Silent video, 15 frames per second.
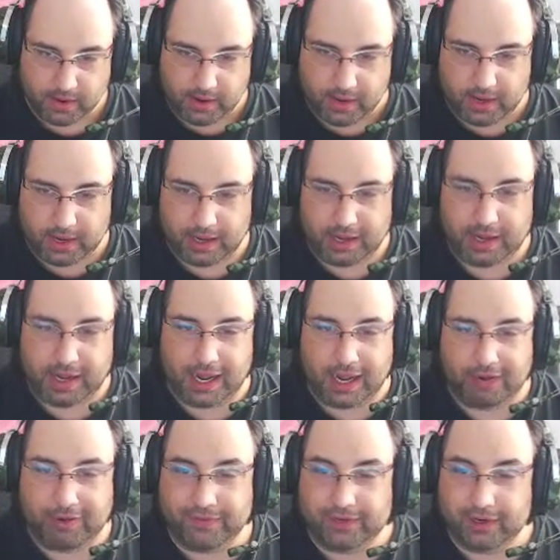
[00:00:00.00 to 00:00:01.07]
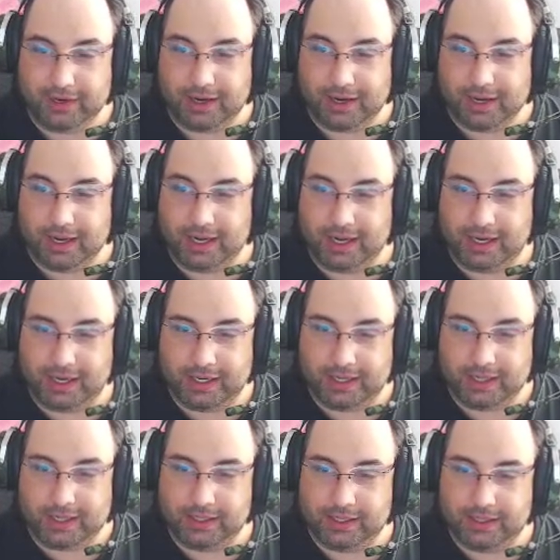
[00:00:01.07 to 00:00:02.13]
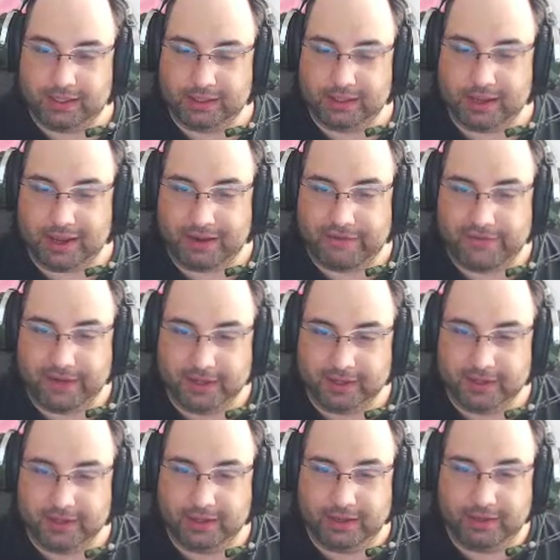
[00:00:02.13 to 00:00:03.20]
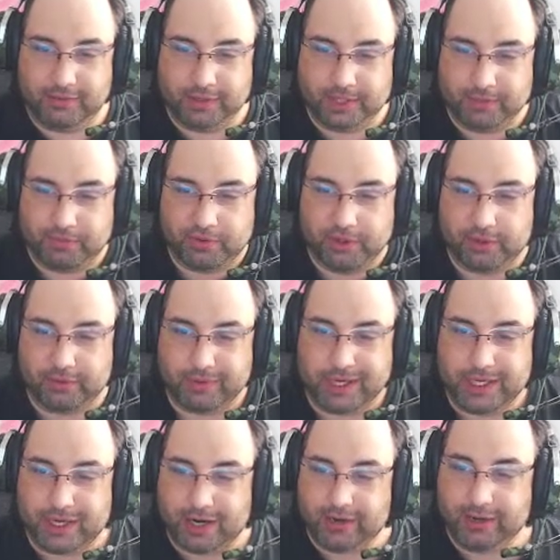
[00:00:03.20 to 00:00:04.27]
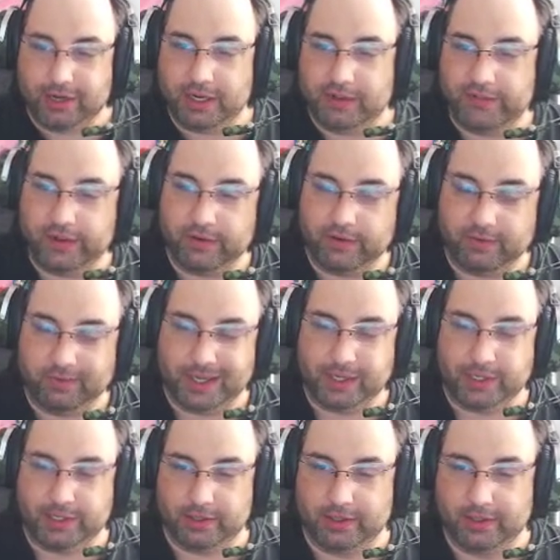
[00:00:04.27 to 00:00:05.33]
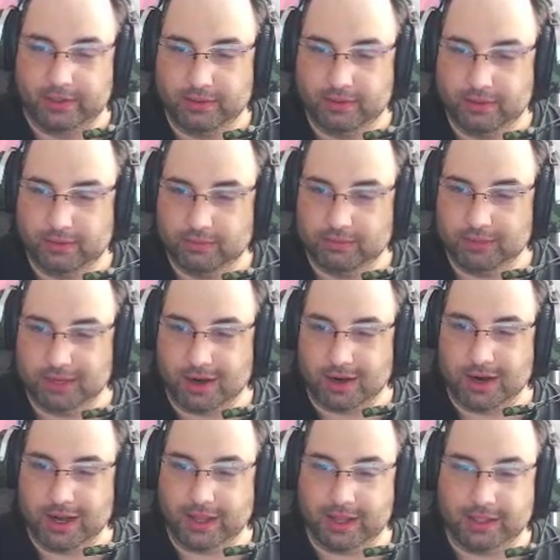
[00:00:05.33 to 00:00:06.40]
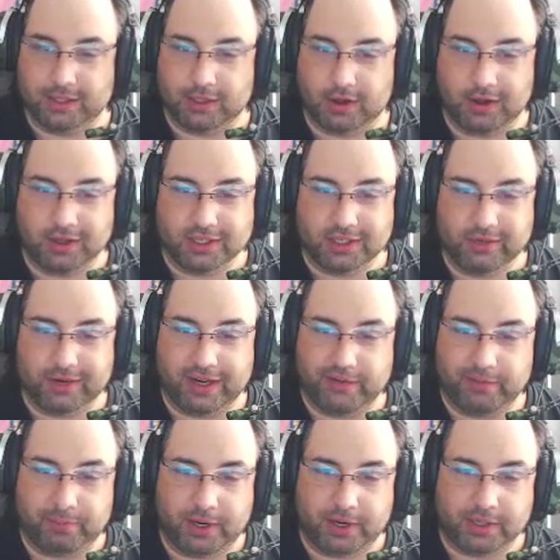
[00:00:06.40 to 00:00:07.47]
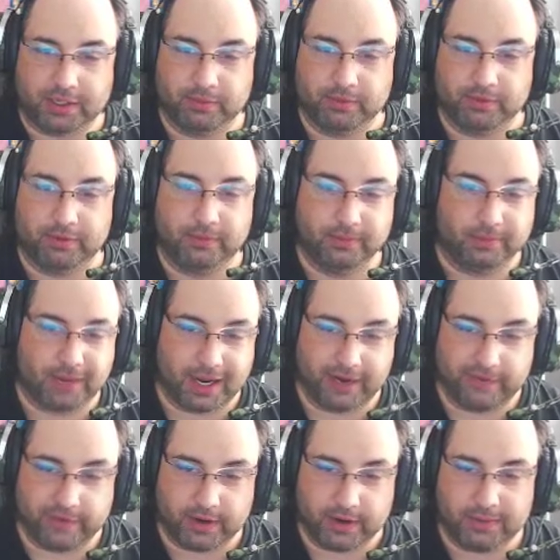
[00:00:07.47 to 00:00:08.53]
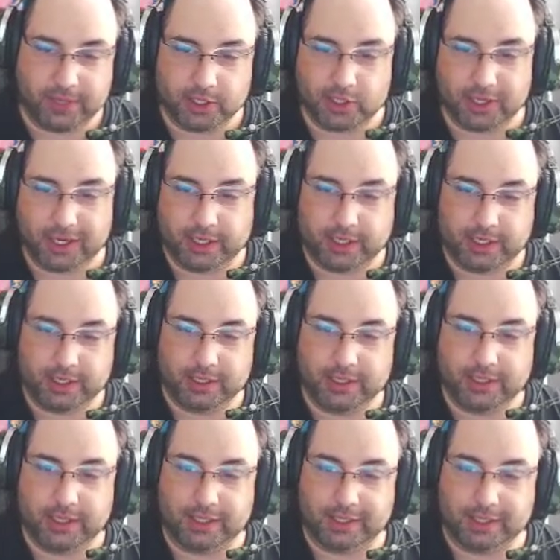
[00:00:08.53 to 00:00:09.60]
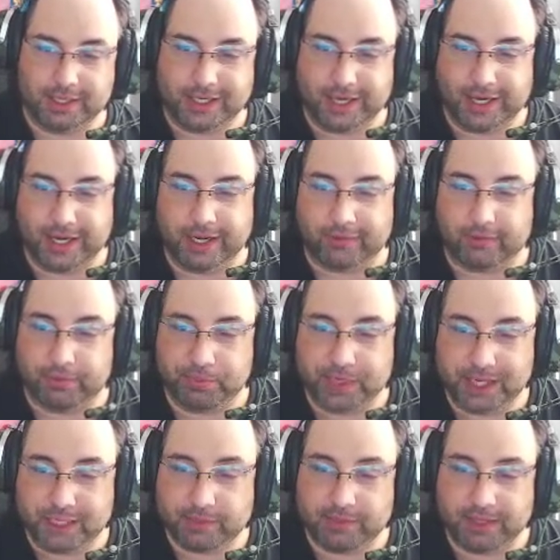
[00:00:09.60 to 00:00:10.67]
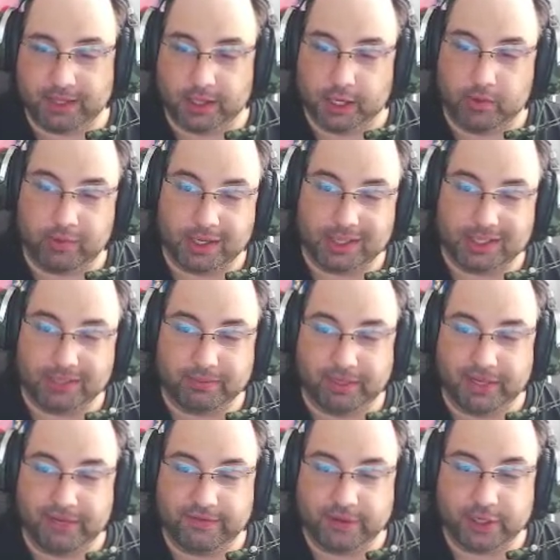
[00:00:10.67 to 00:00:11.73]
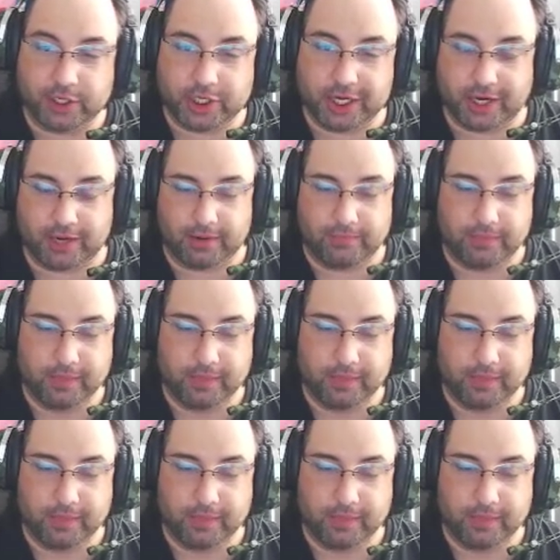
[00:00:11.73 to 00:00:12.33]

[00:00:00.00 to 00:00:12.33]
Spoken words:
However, I felt it was important to reach out and give you information regarding this. Also, if possible, I'd very much like to discuss attending a replacement lower assembly for the chair.